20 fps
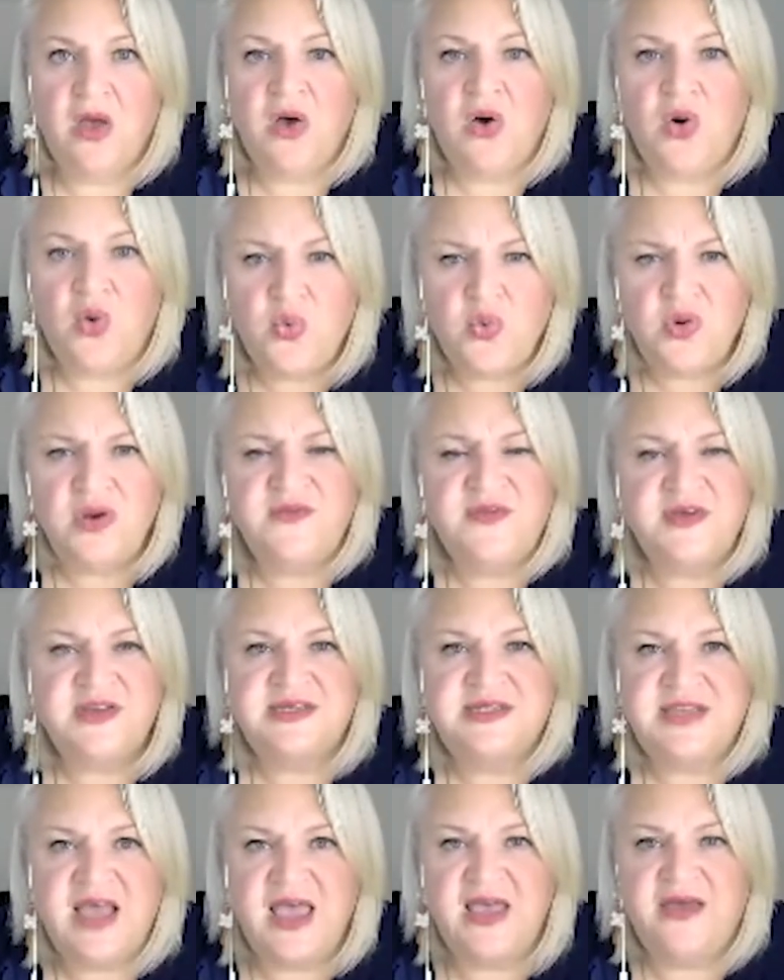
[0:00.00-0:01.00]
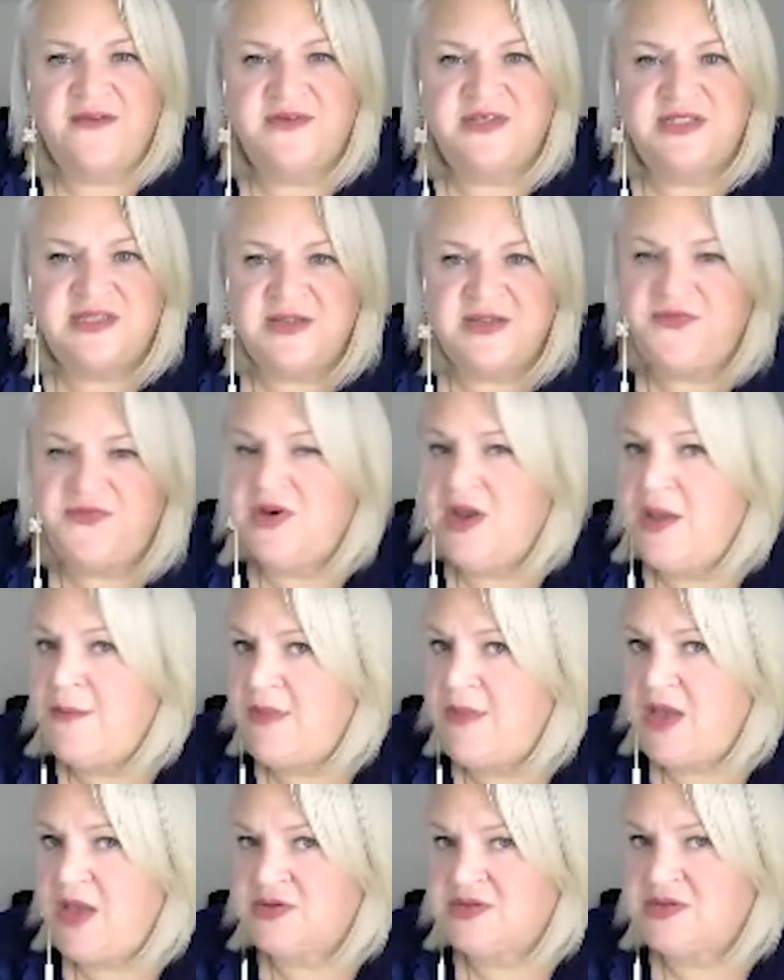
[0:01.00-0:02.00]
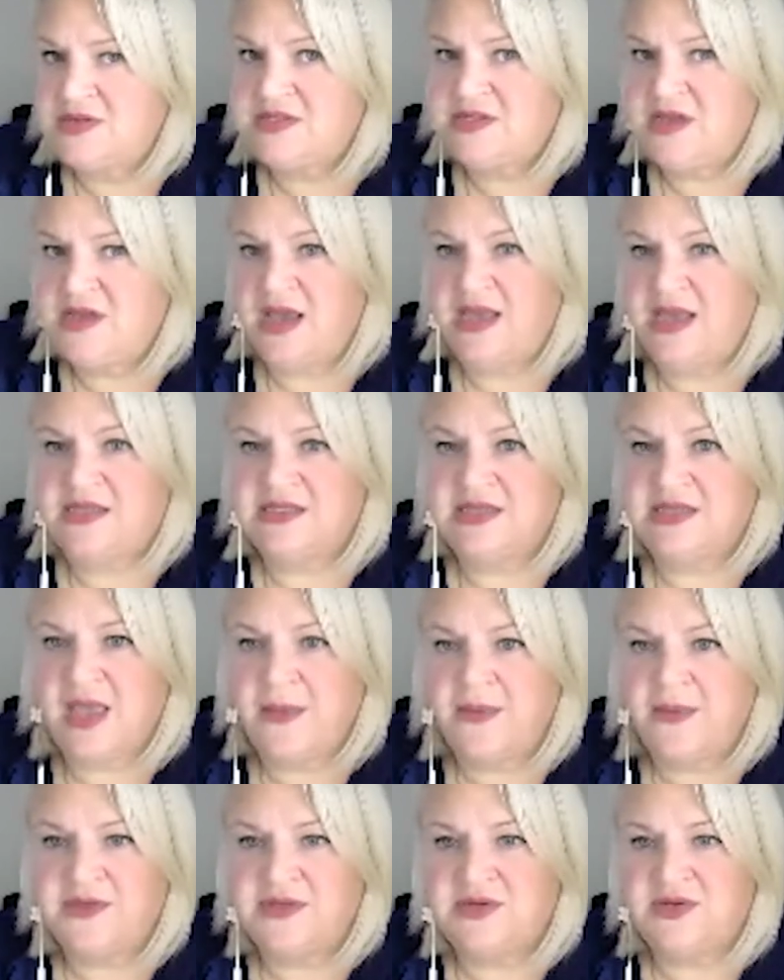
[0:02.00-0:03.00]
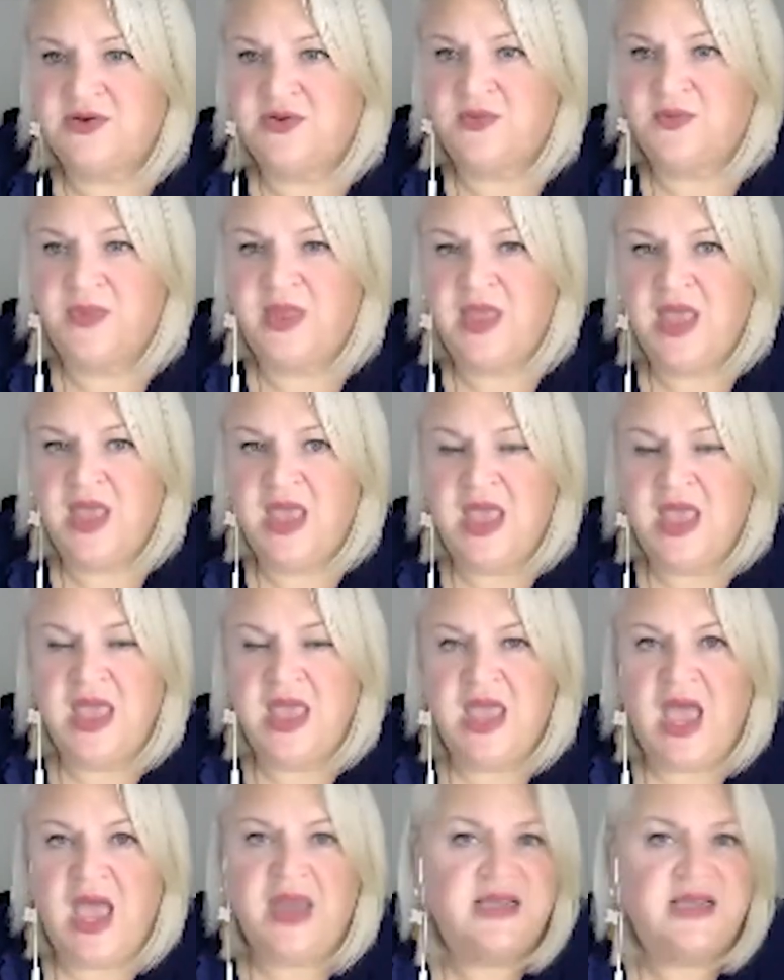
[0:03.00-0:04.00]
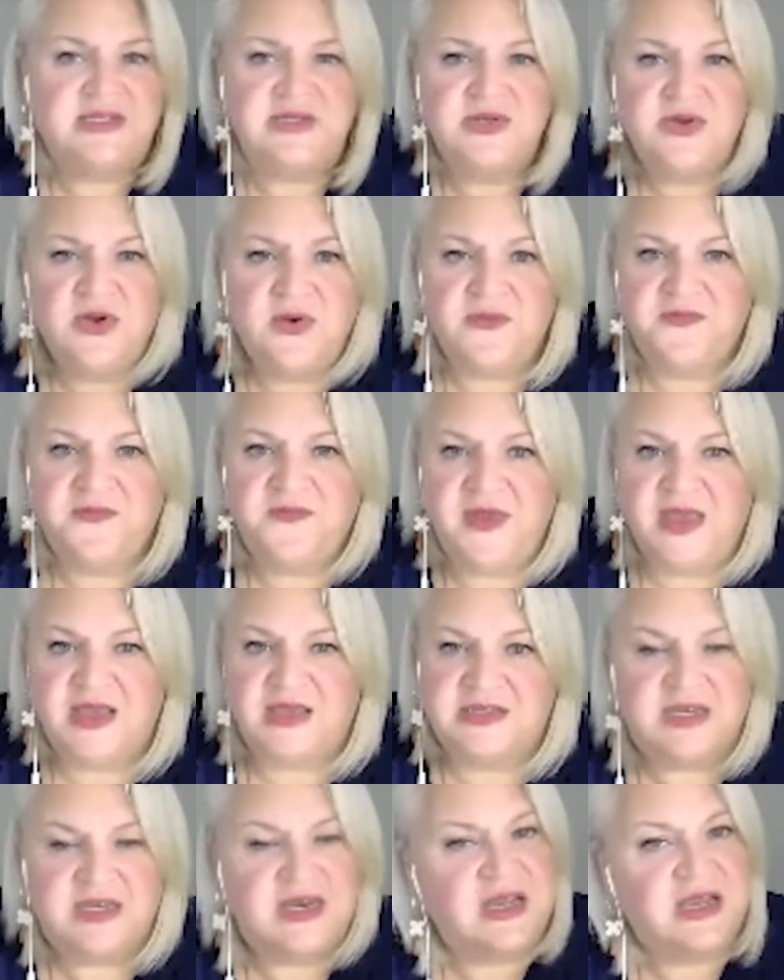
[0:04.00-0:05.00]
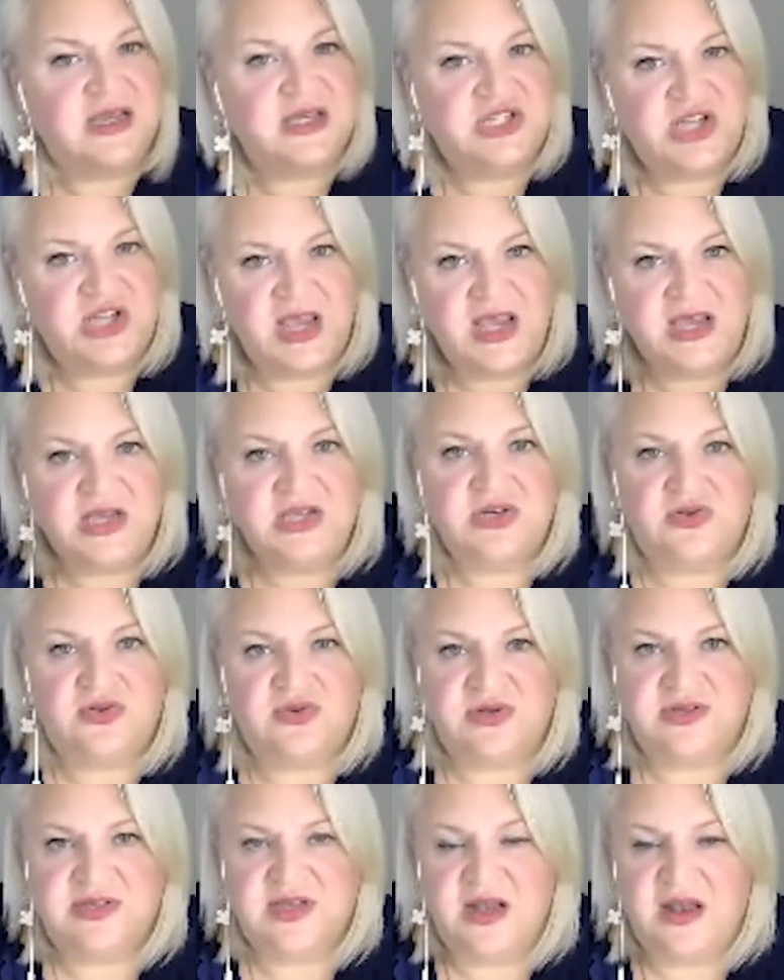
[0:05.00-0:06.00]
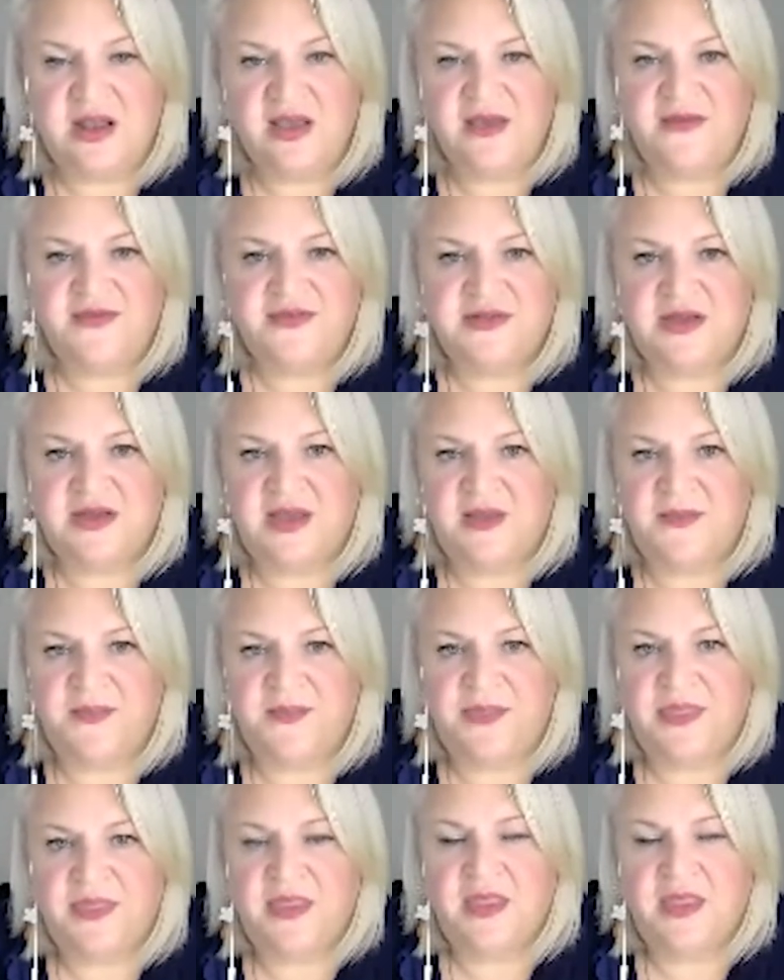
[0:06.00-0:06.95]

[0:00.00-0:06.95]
All of us have different amounts of science capital, and it's not fixed and it can change across a lifetime.